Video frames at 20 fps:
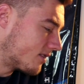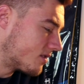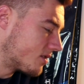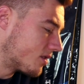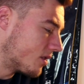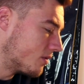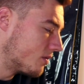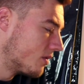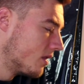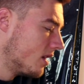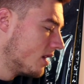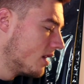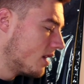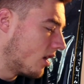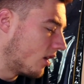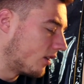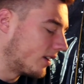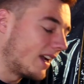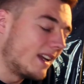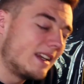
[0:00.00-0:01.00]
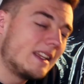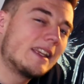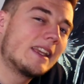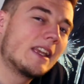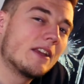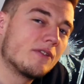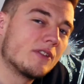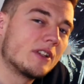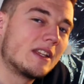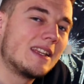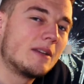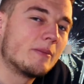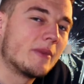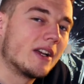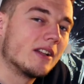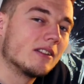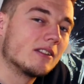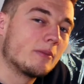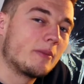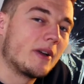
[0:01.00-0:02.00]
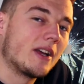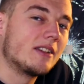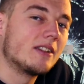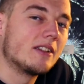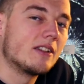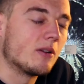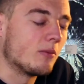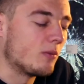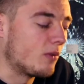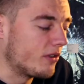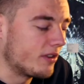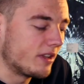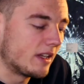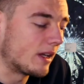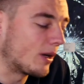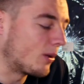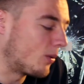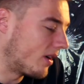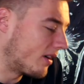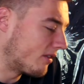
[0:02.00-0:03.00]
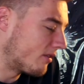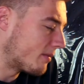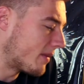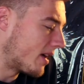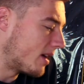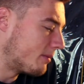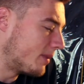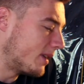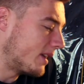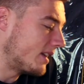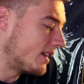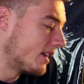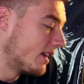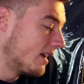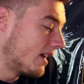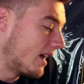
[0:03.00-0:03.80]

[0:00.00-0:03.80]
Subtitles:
So on any given email, depending on what the inquiry might be,